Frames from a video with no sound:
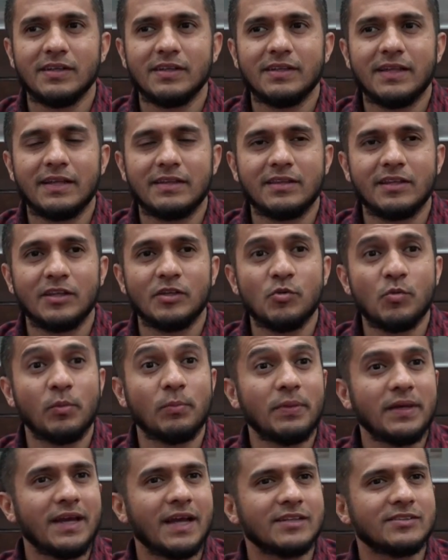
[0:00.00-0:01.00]
that the
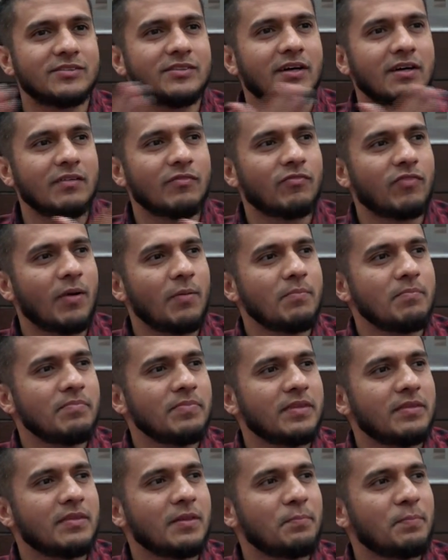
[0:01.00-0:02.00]
human being has done
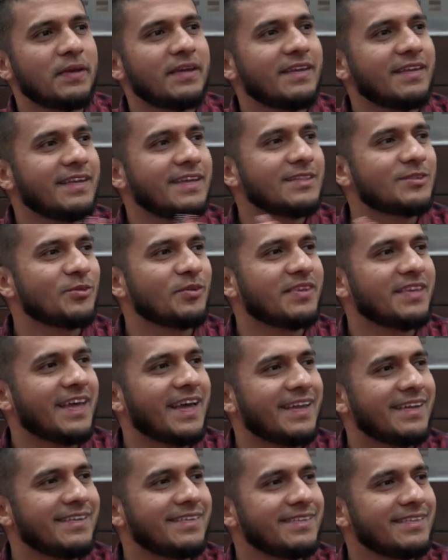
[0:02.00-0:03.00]
from the beginning to the
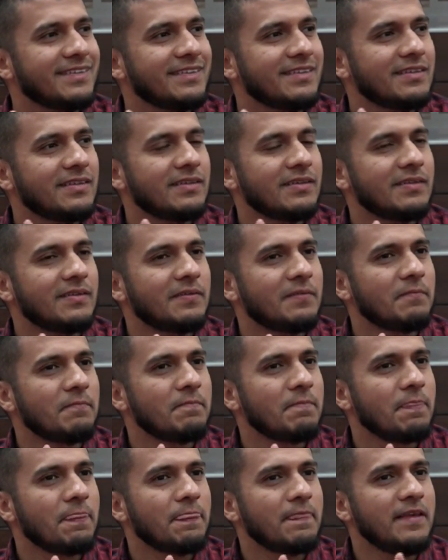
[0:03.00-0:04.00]
end.
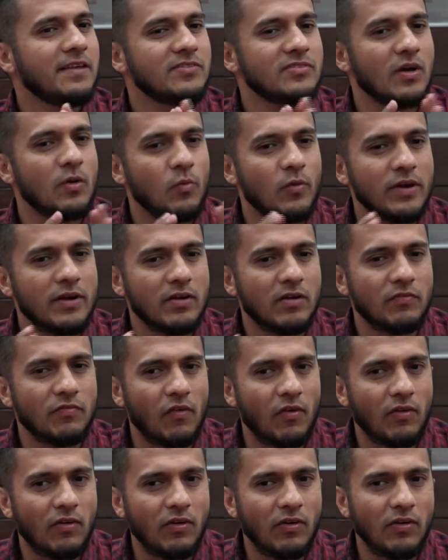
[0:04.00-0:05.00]
He's aware of
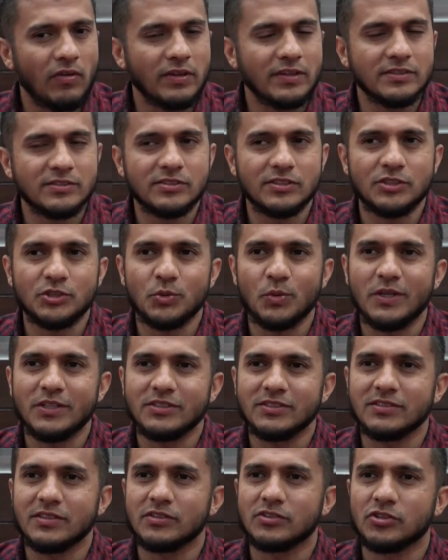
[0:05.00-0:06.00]
all his
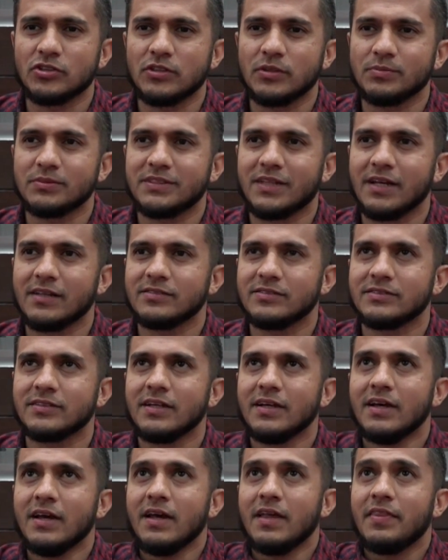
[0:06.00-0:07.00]
situations and circumstances.
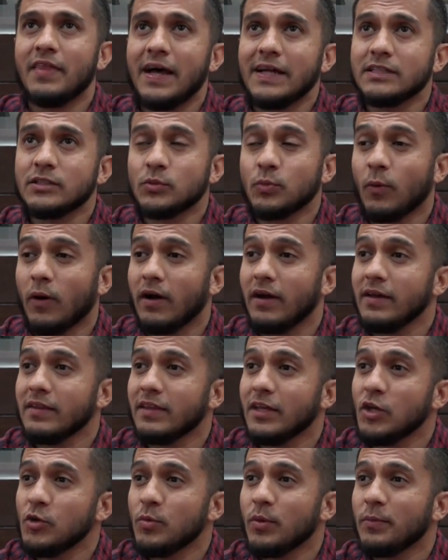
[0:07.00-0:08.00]
That's why
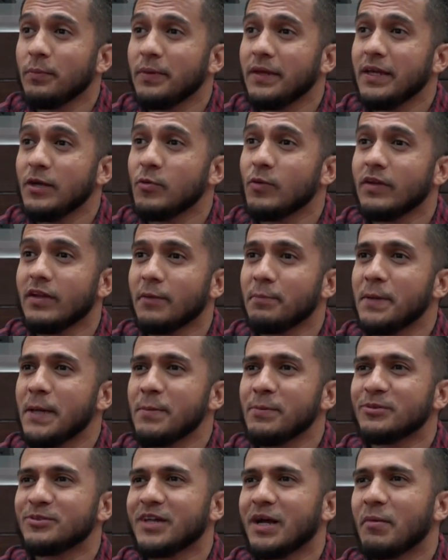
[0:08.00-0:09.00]
the human being will not be
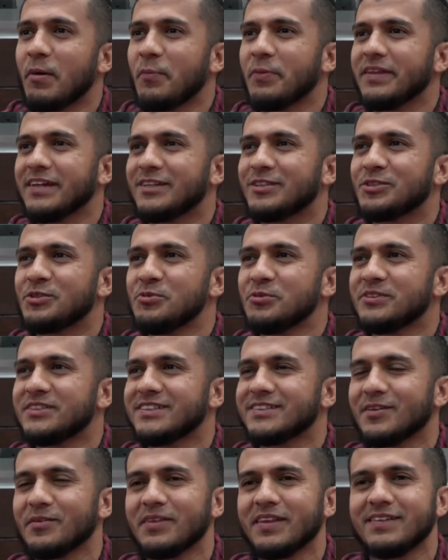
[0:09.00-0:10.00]
able to come up with
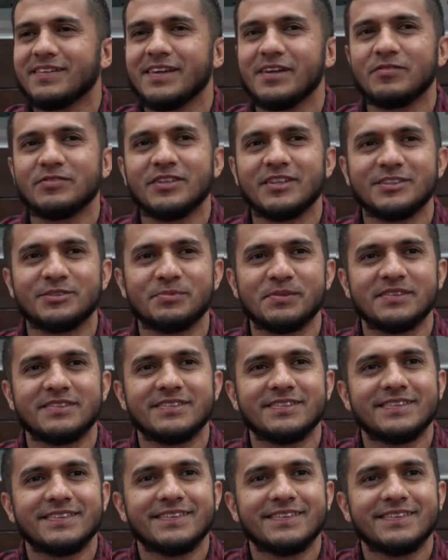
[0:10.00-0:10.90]
excuses on the Day of Judgment.